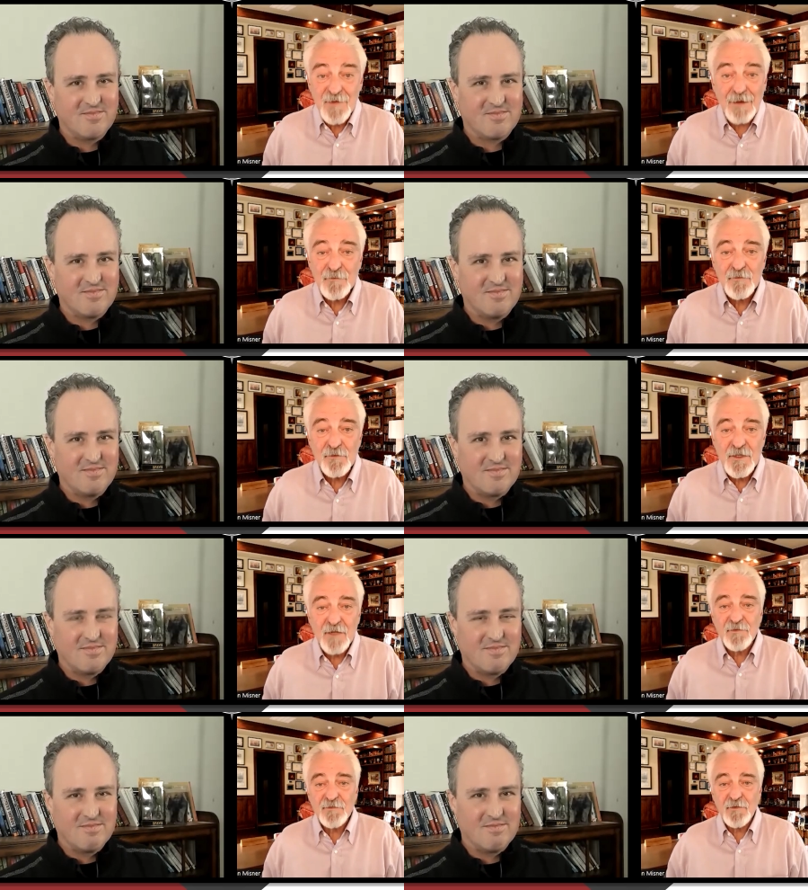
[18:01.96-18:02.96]
Speaker 1: absolutely
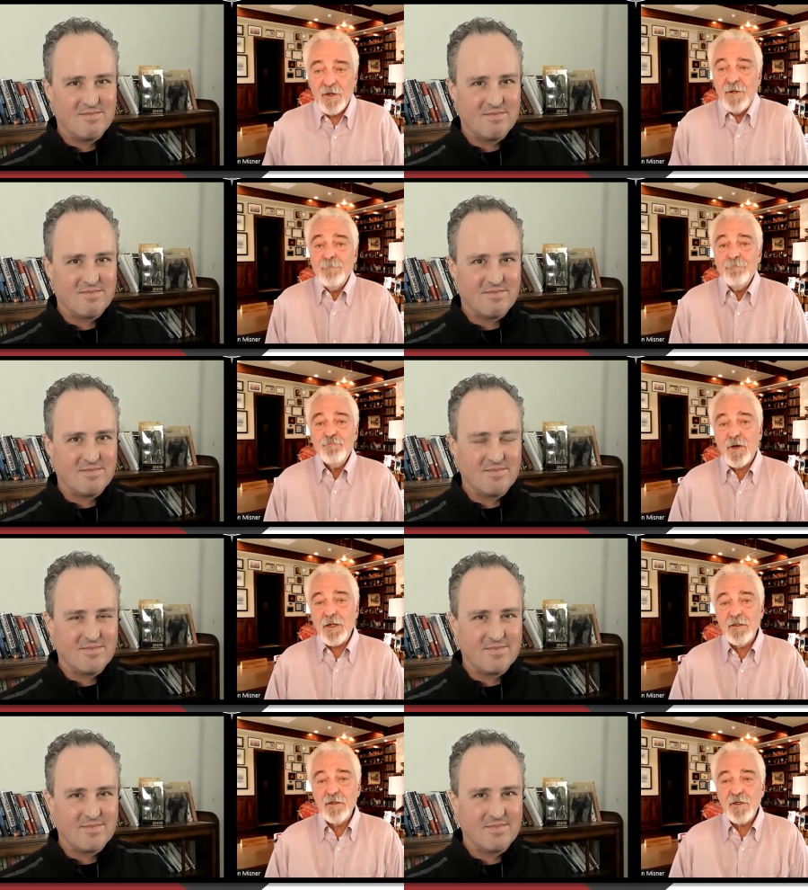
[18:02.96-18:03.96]
necessary
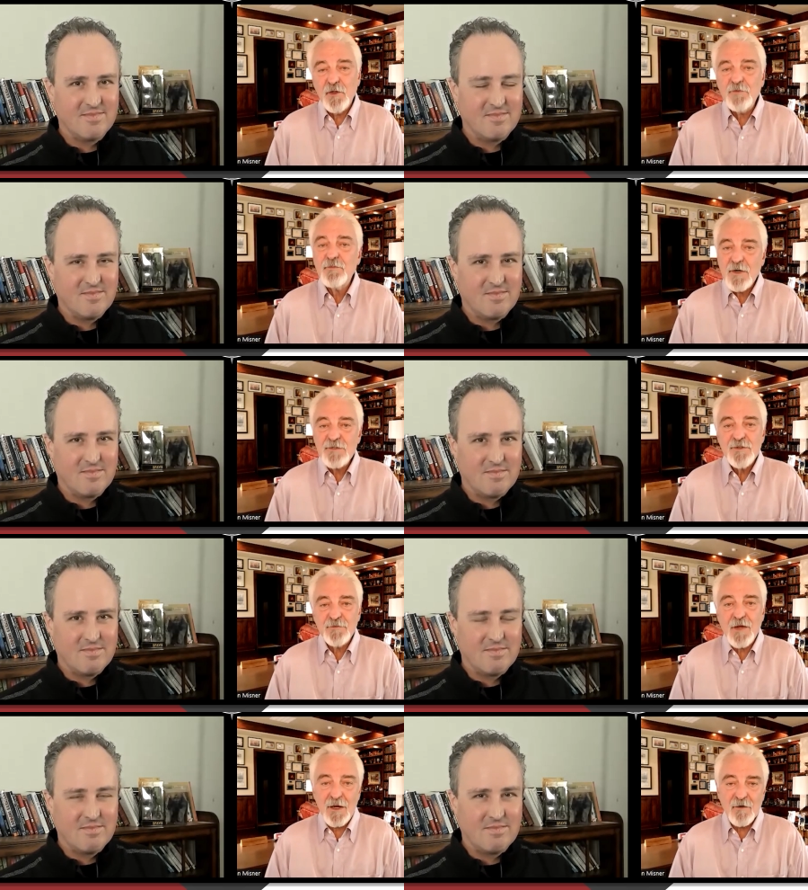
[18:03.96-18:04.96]
but the closing ratio
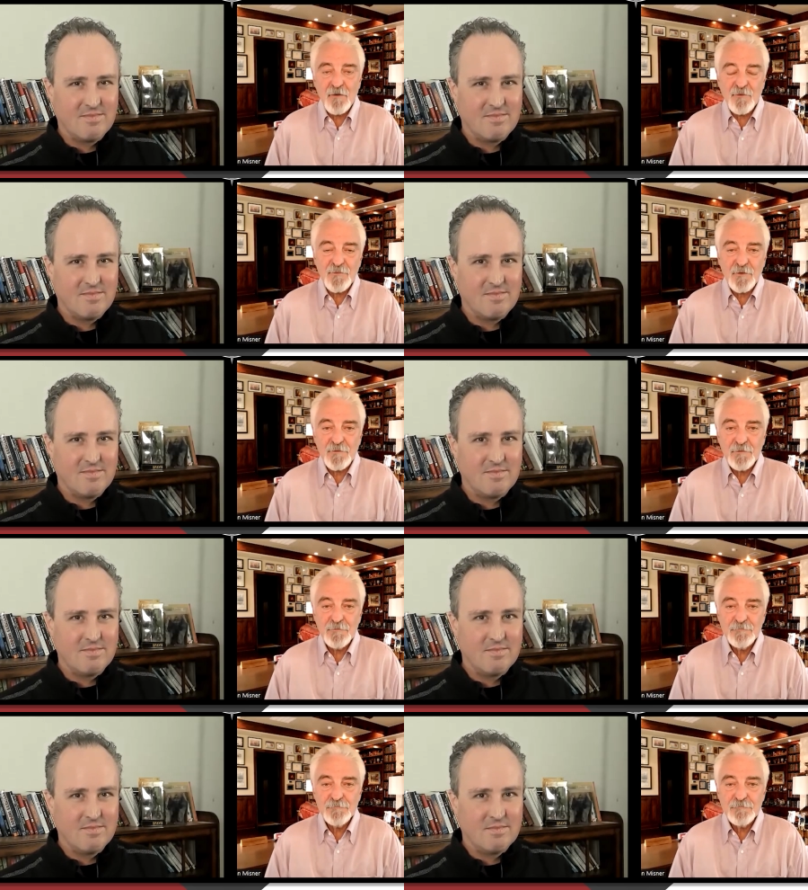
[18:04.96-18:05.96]
is higher on referrals.
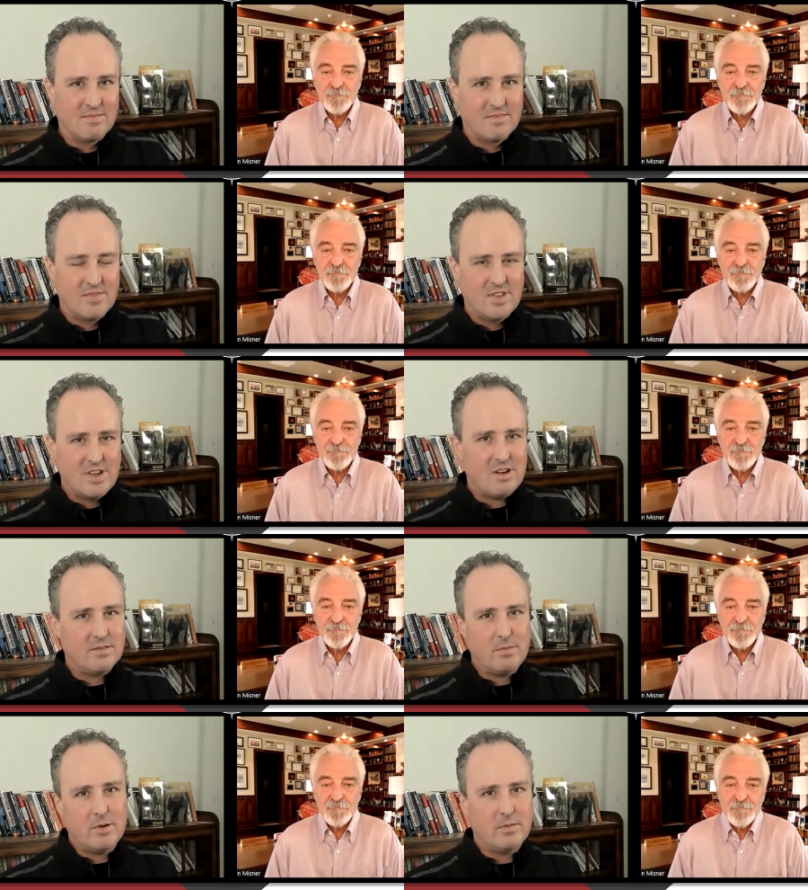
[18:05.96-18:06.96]

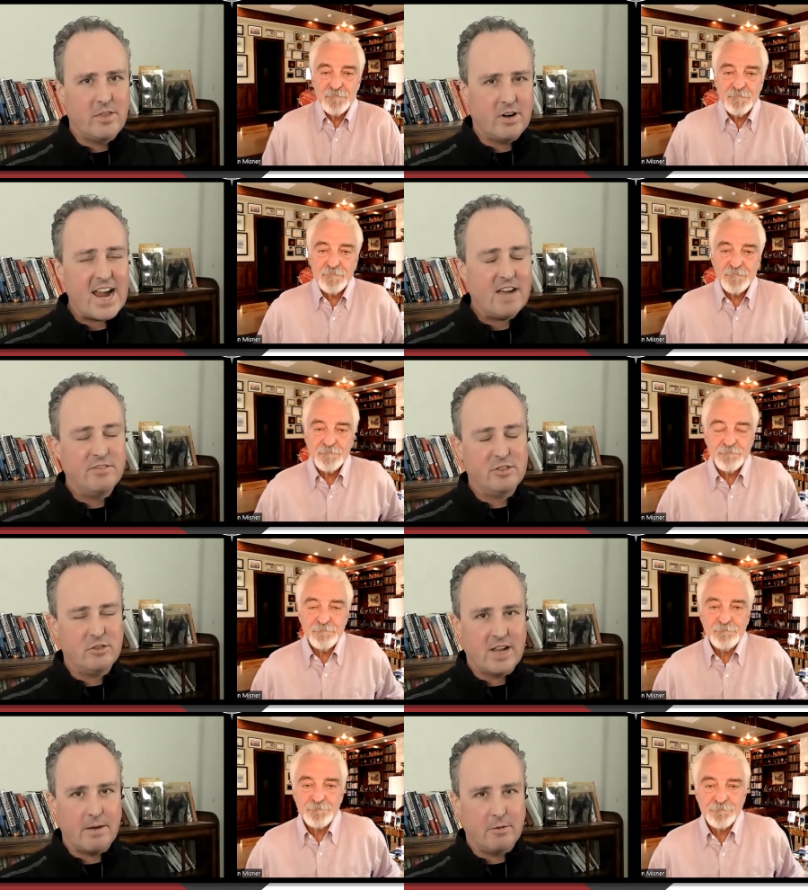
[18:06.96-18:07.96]
Speaker 2: Oh well, they're half
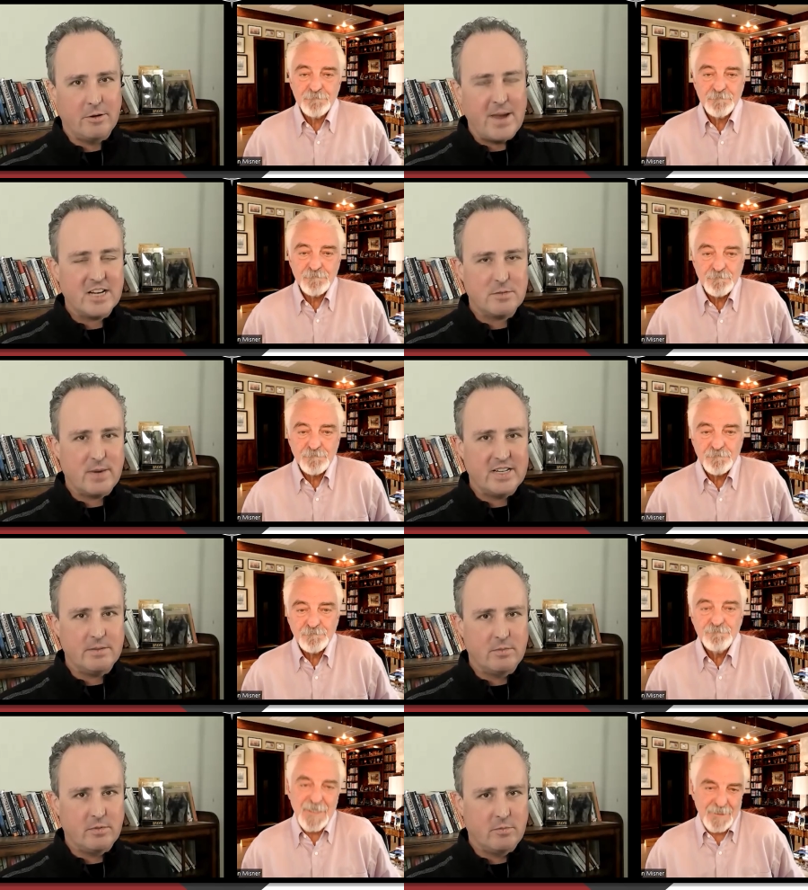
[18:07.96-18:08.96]
sold. I would imagine by
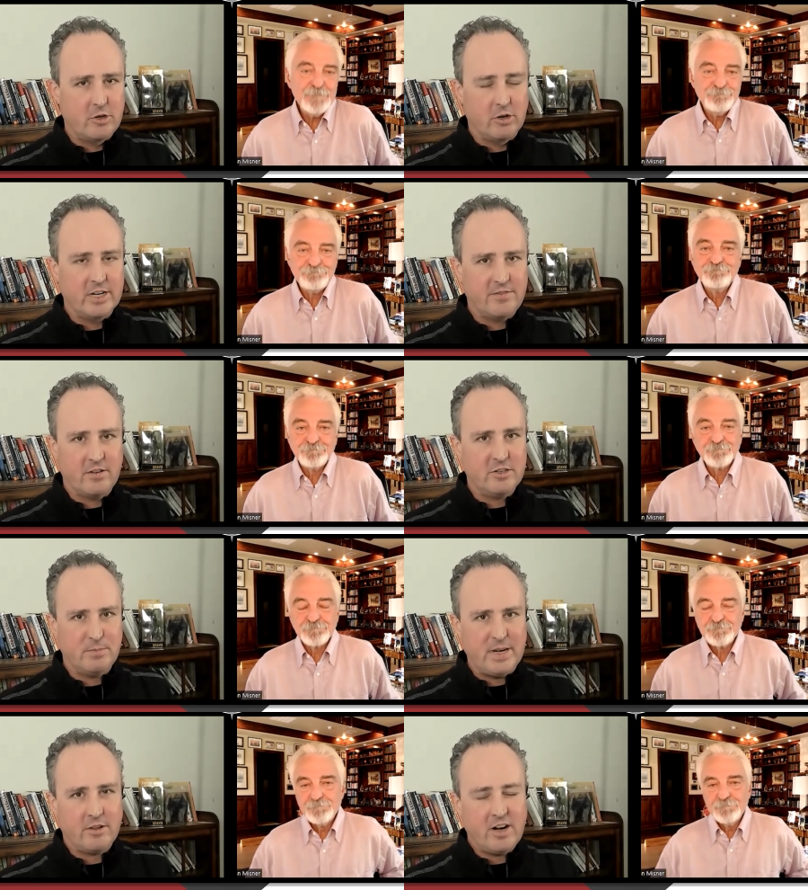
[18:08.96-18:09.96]
t- yeah. during the
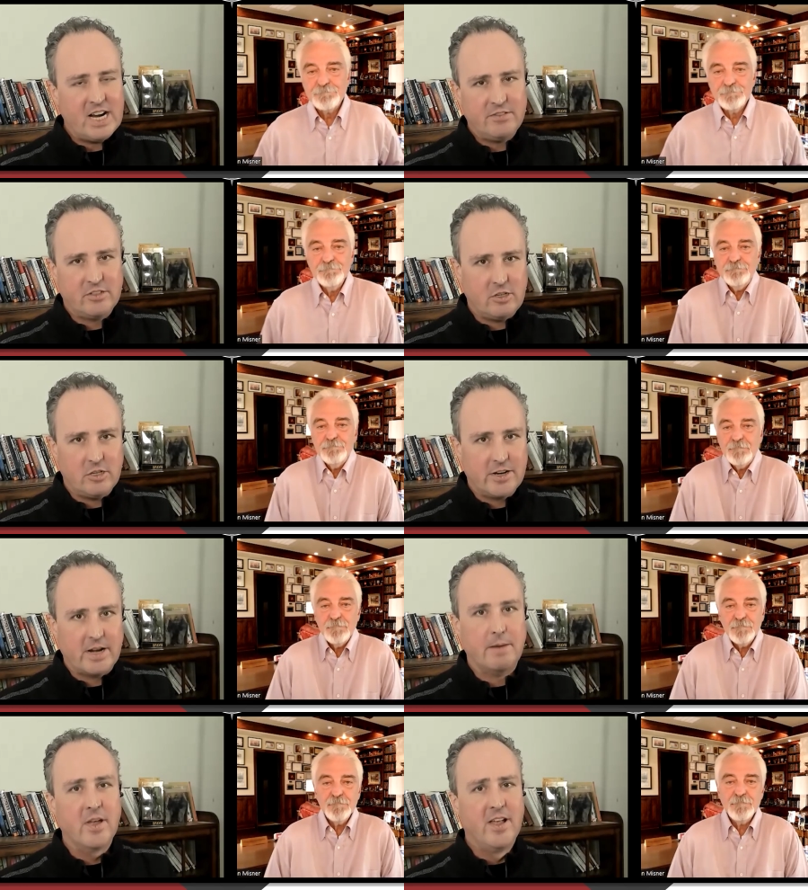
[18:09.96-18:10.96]
first meeting, they're half sold,
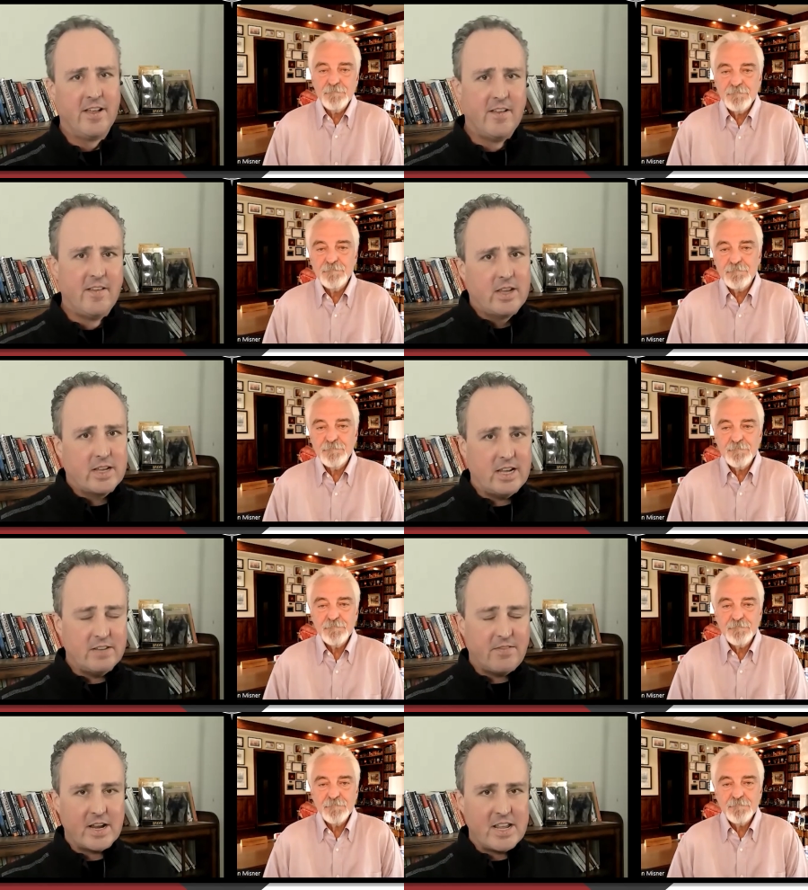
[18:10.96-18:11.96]
and I'm.
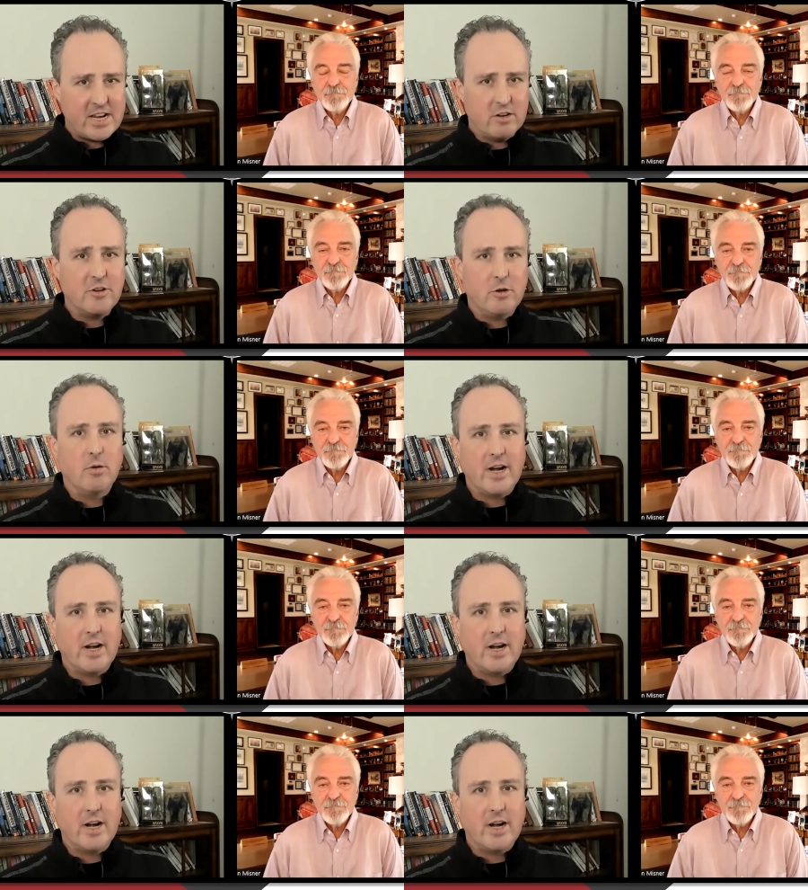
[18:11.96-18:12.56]
If I hear you